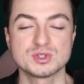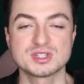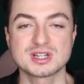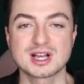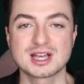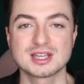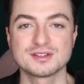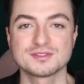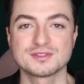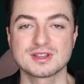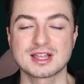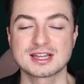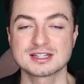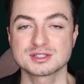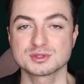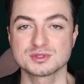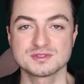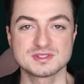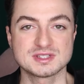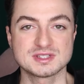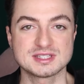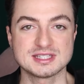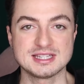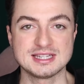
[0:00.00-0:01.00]
Would I have liked
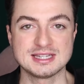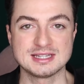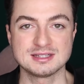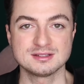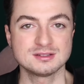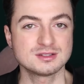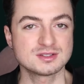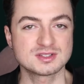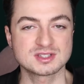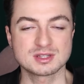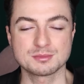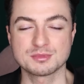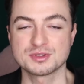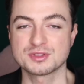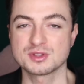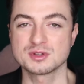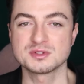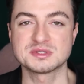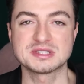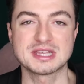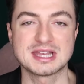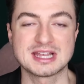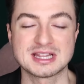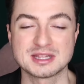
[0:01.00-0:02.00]
to have seen some of
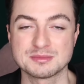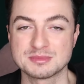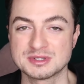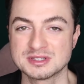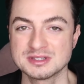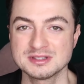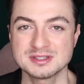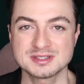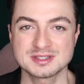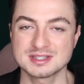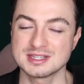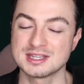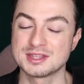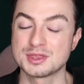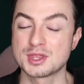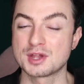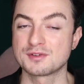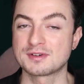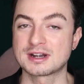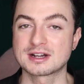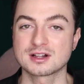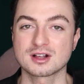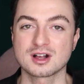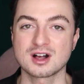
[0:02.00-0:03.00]
those elements in
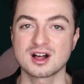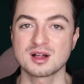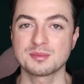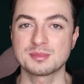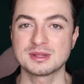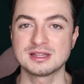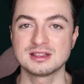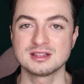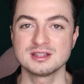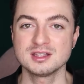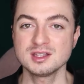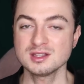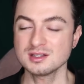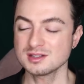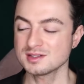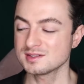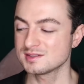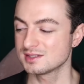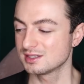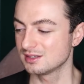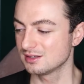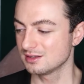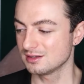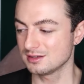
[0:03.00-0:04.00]
the red carpet
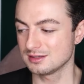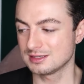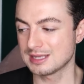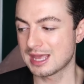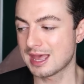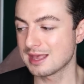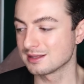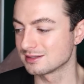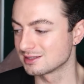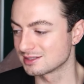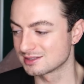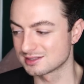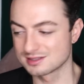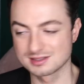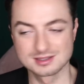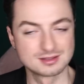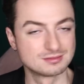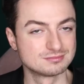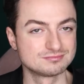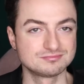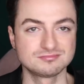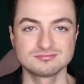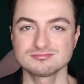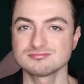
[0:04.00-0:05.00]
looks? Yes,
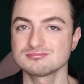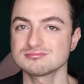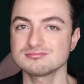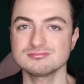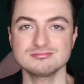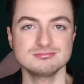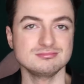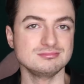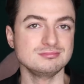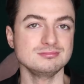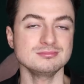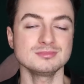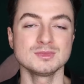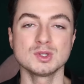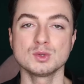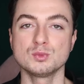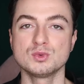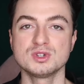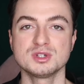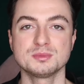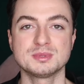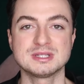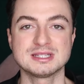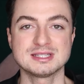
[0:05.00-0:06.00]

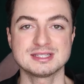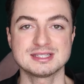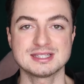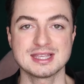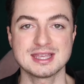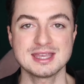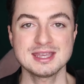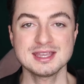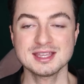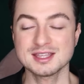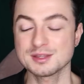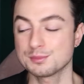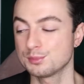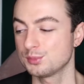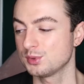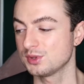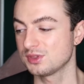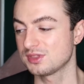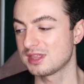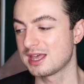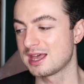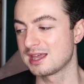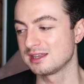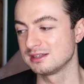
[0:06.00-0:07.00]
would have been sick,
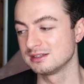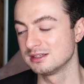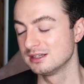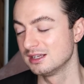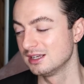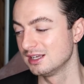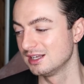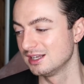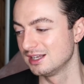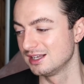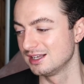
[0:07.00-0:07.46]
but then